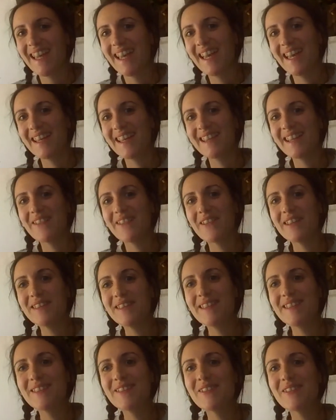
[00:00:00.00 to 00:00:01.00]
And I
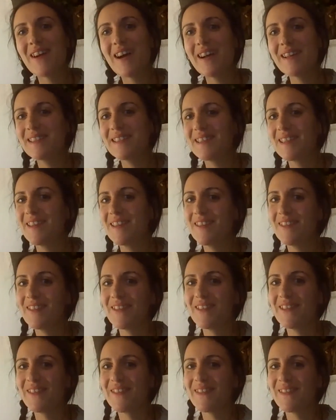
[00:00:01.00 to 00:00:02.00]
wanted to ask
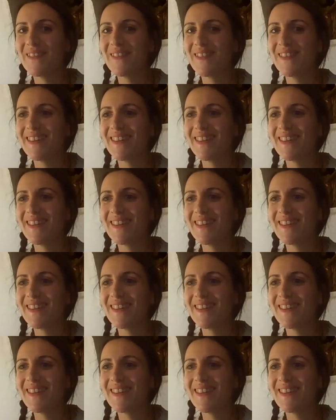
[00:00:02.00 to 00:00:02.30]
you